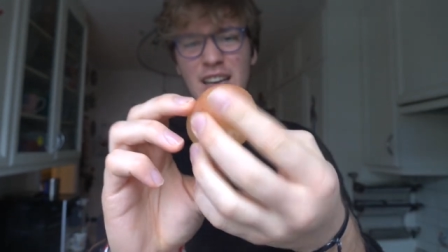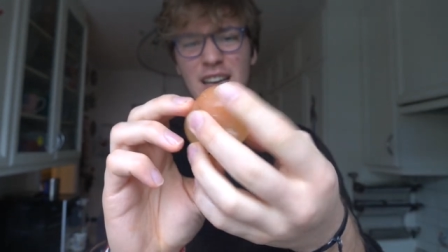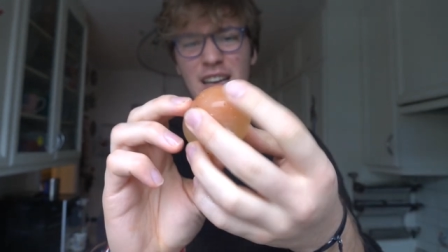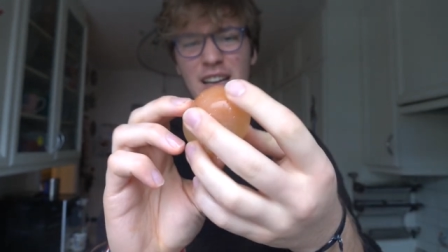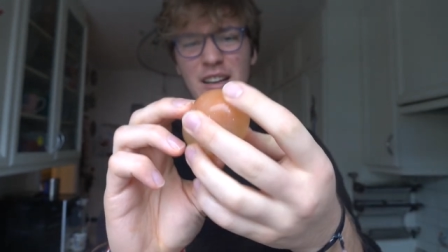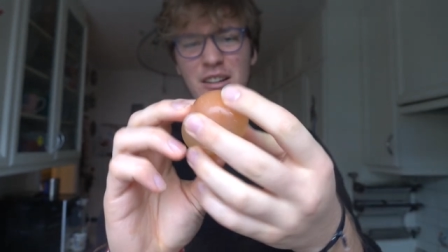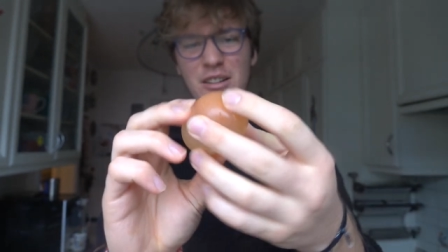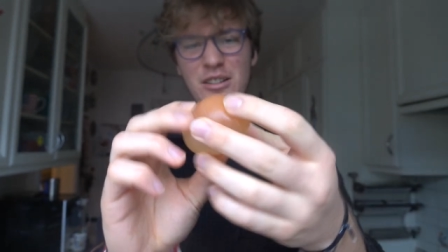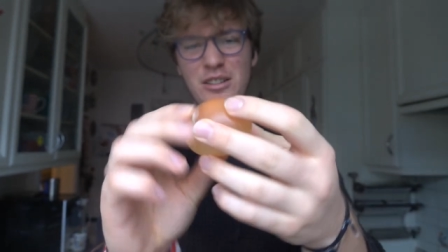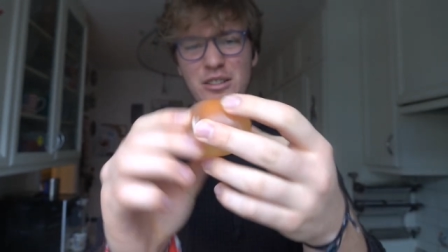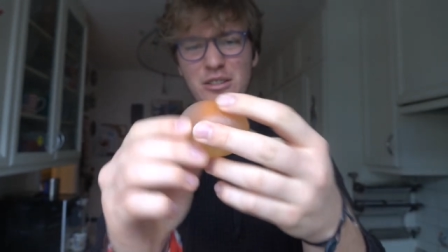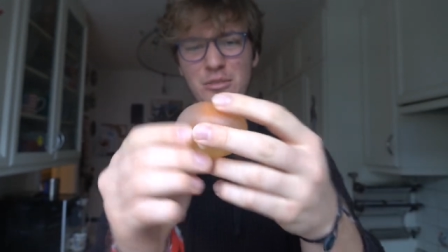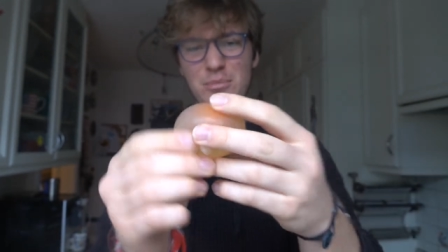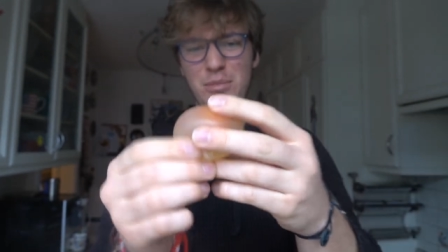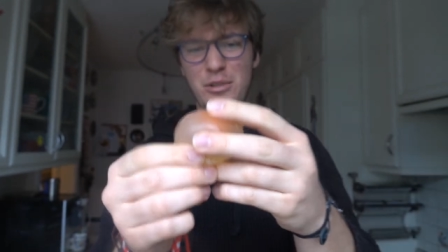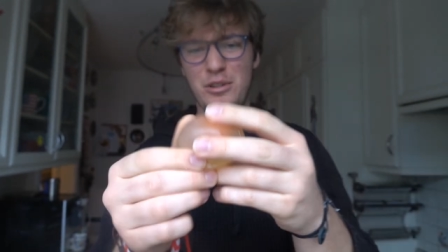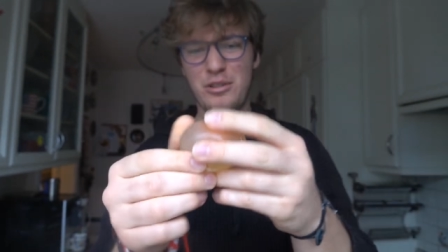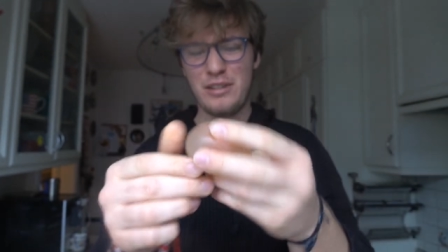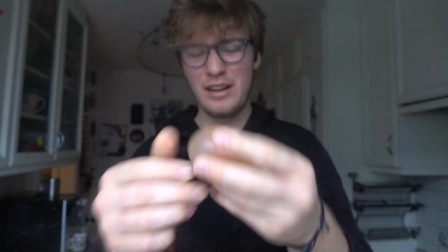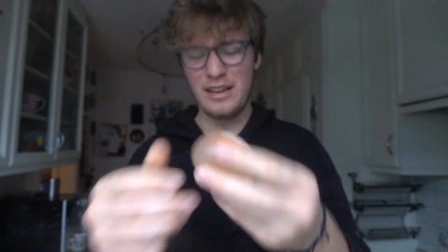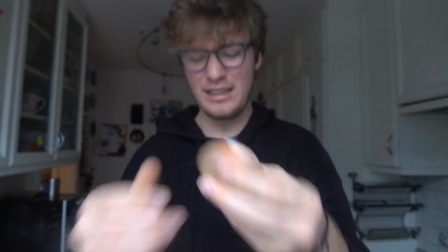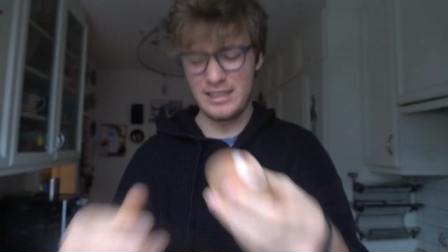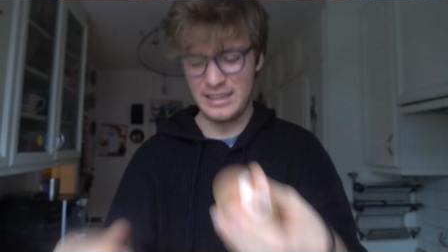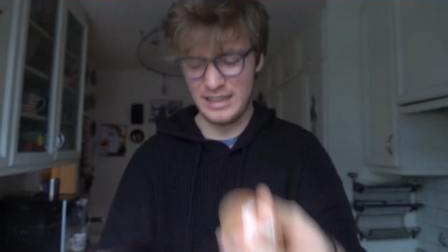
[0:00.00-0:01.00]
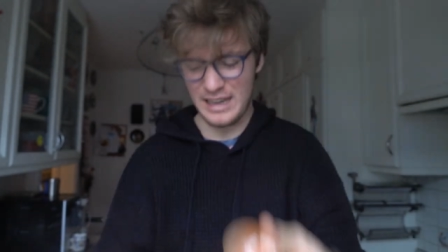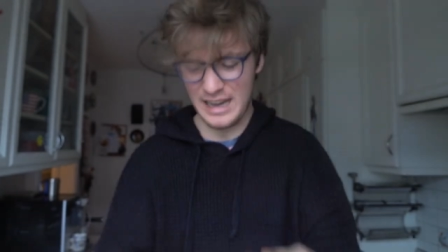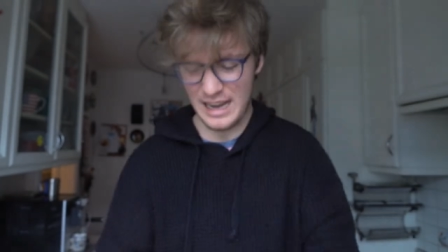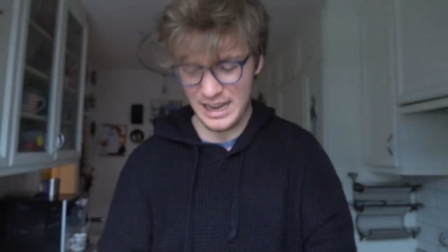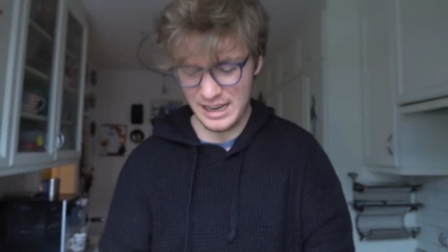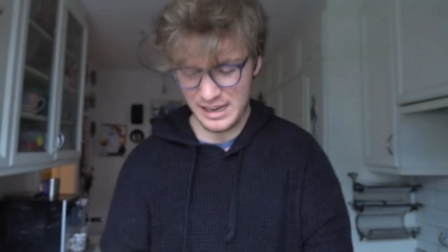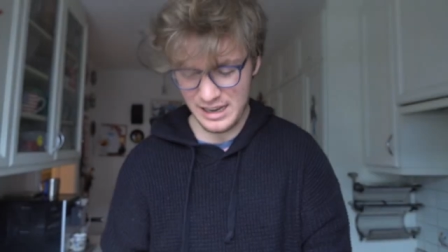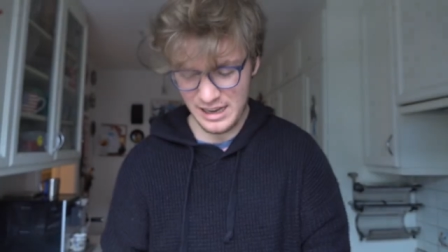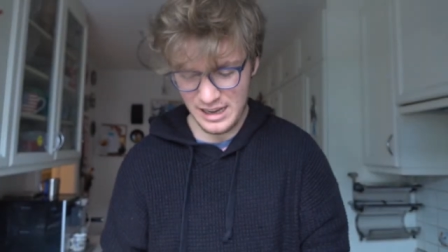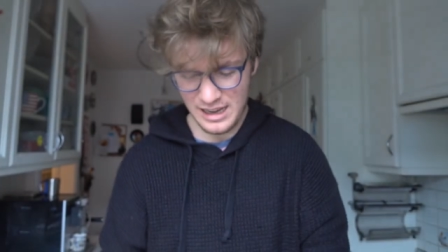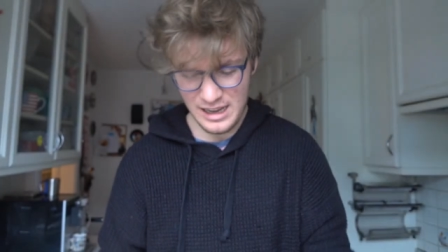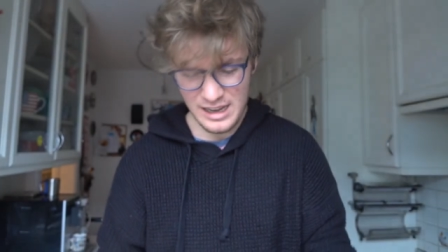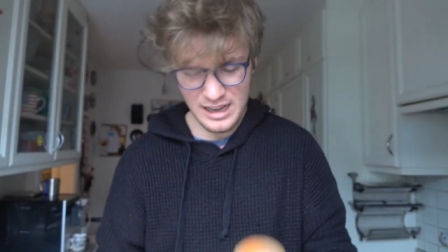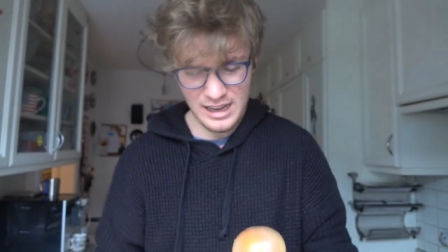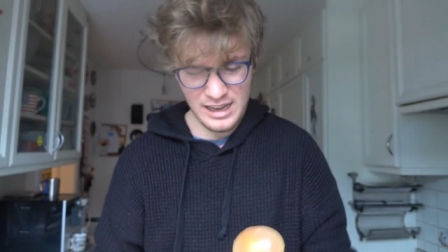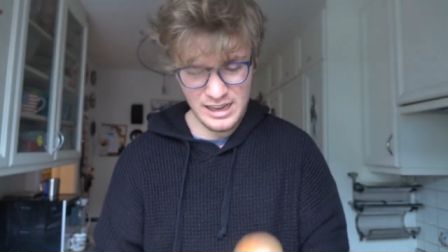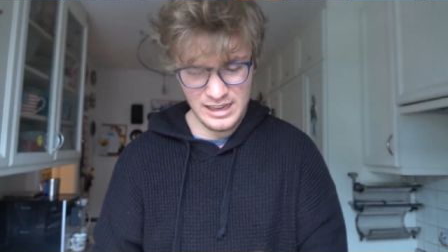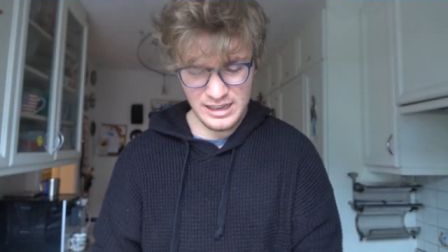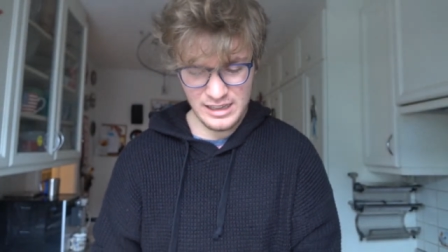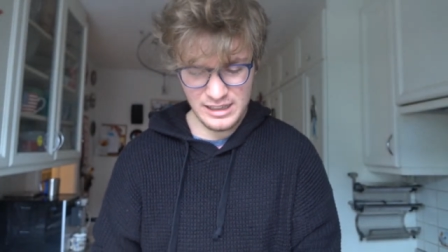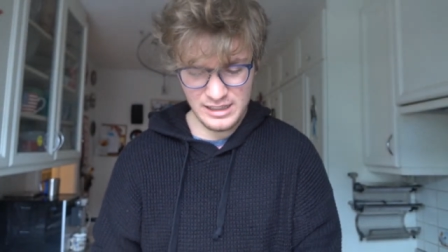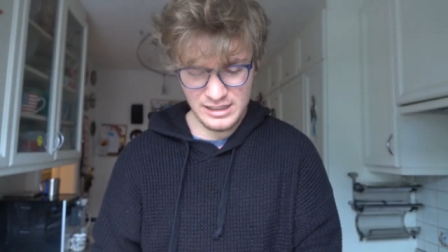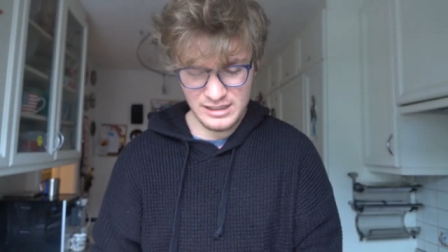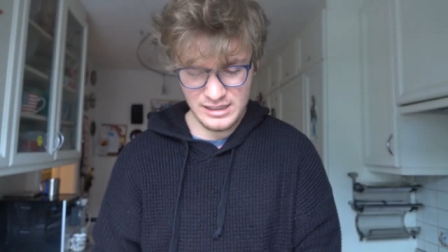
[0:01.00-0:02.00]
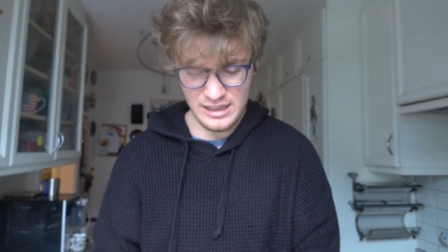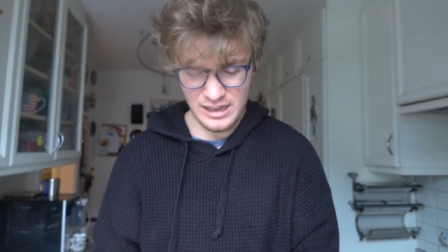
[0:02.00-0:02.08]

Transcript: It looks super crazy, and this